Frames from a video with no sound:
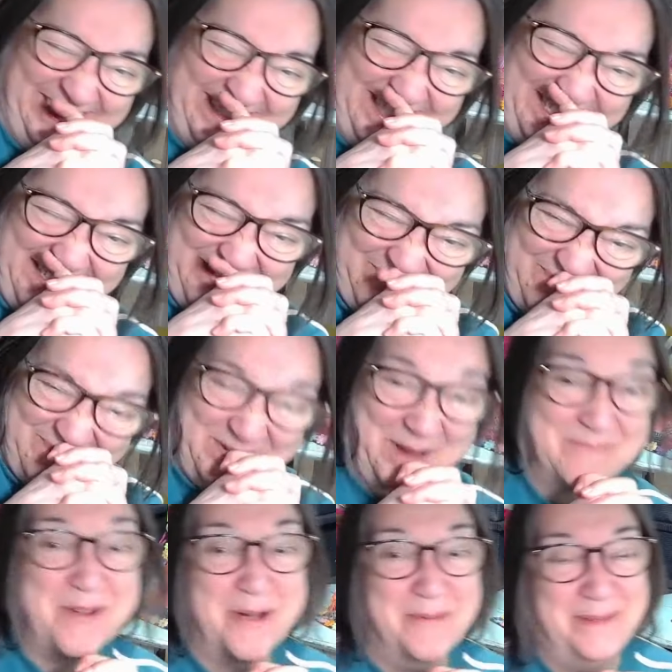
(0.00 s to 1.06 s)
I
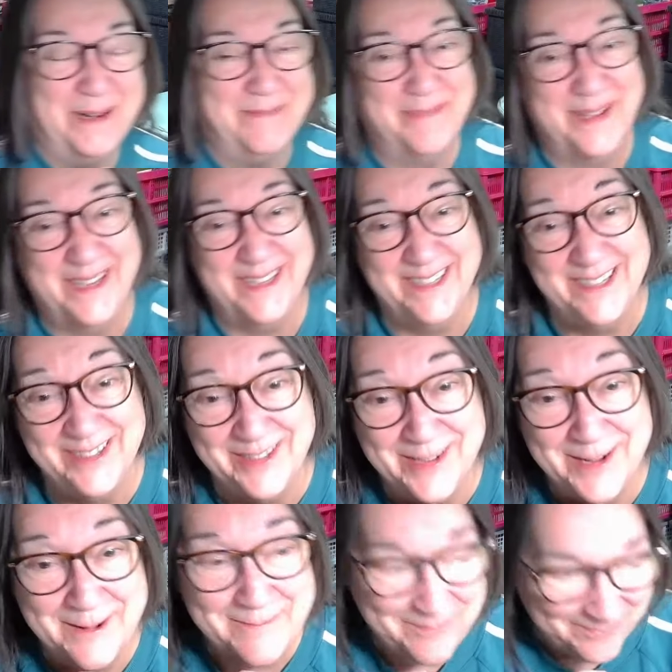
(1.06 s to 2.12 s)
probably better not,
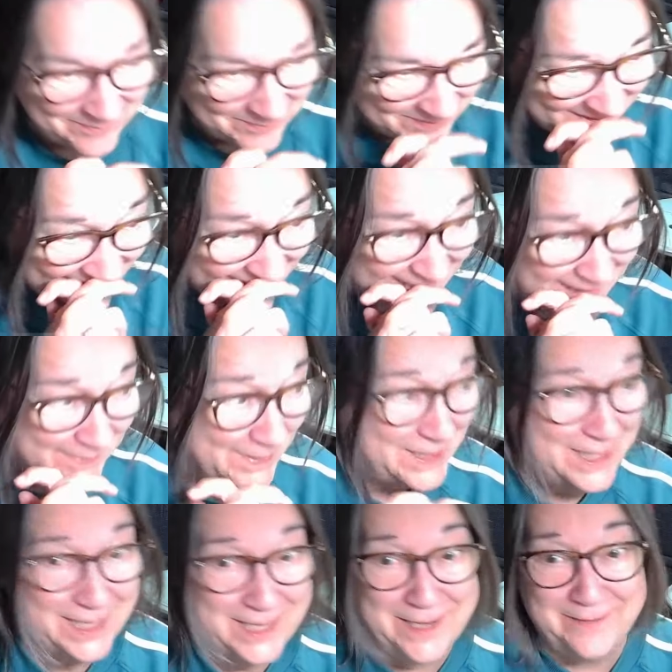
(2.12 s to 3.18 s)

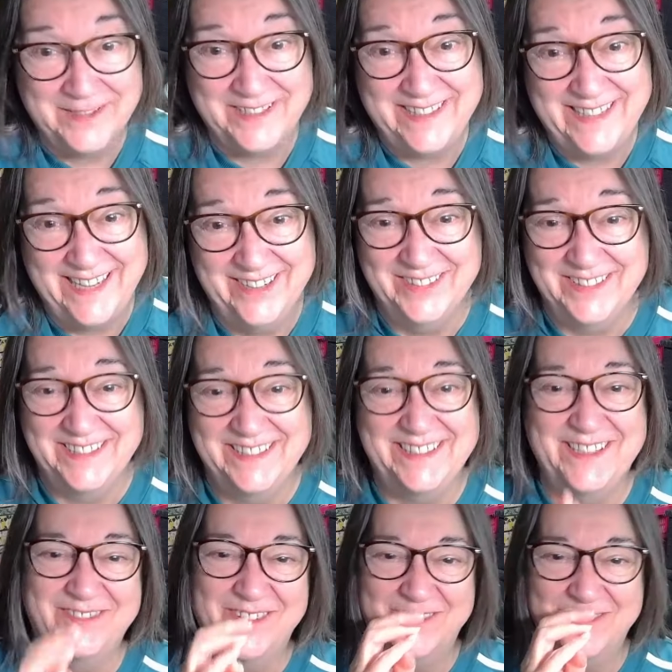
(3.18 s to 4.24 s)
especially as you've just seen all the
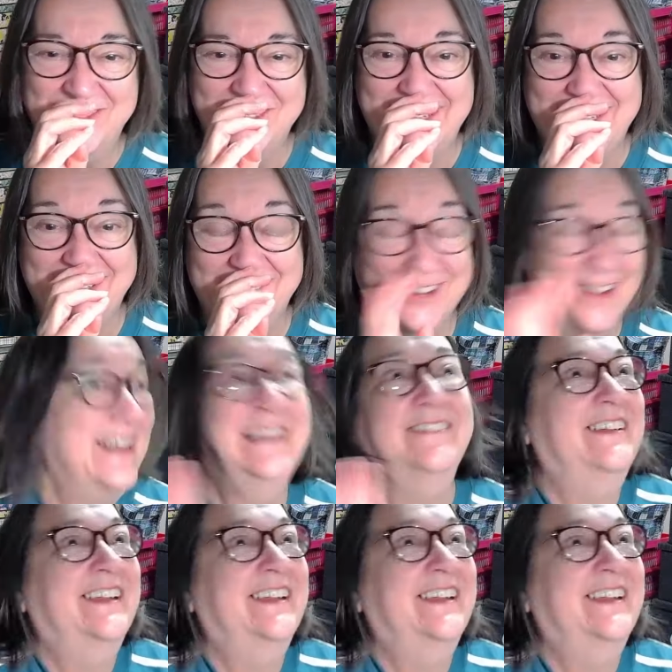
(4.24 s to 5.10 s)
stuff I've already got.